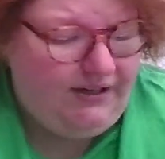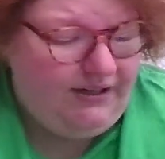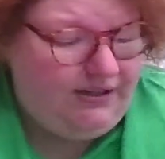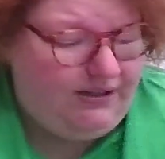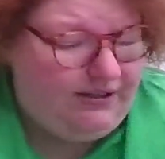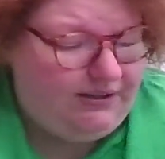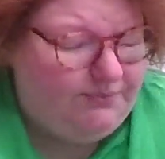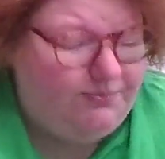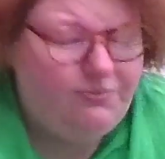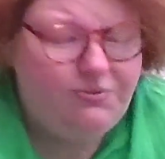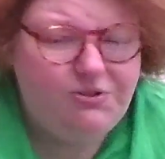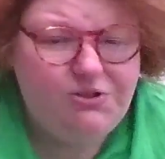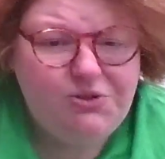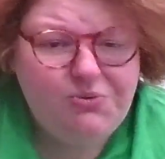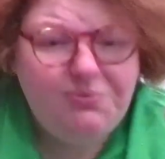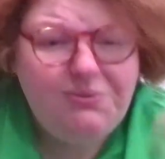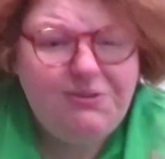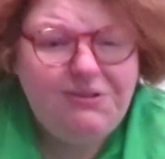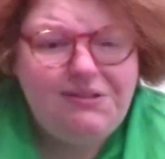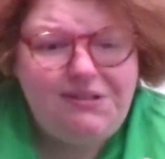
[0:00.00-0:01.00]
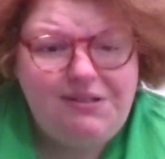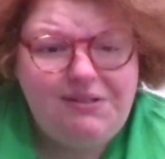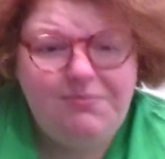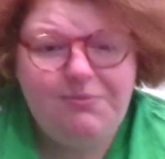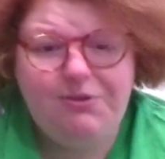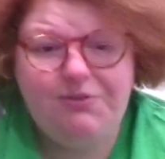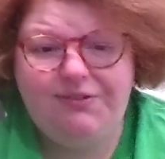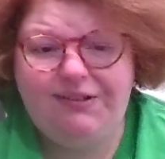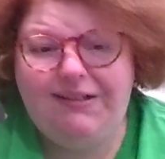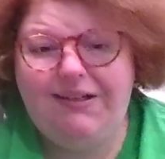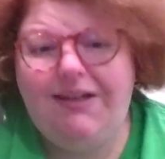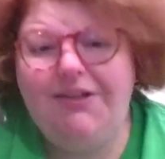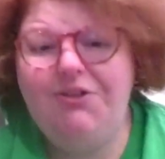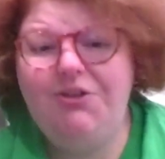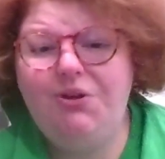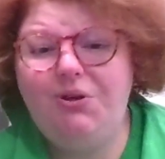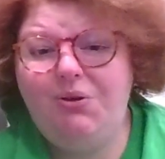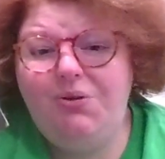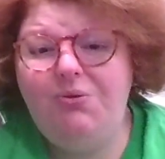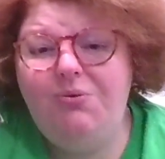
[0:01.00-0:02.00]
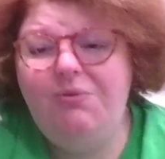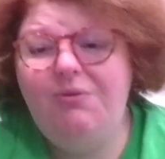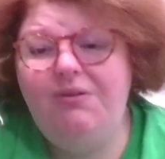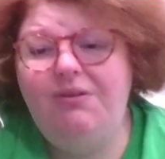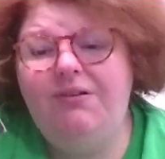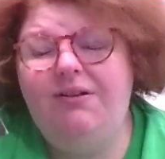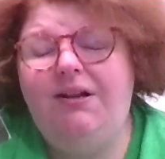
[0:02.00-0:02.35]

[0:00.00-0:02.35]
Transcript: It's a really good movie. I know